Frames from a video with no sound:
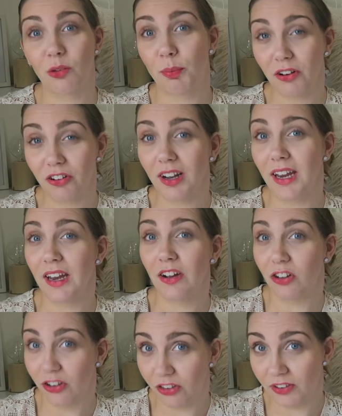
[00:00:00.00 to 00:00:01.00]
especially
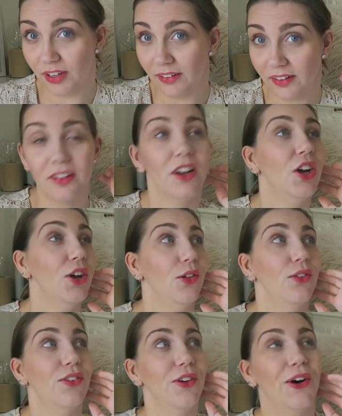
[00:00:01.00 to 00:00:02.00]
on Tinder.
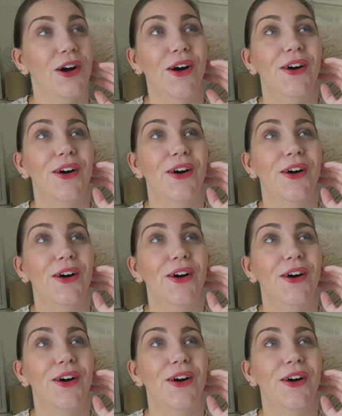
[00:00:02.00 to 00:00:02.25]
So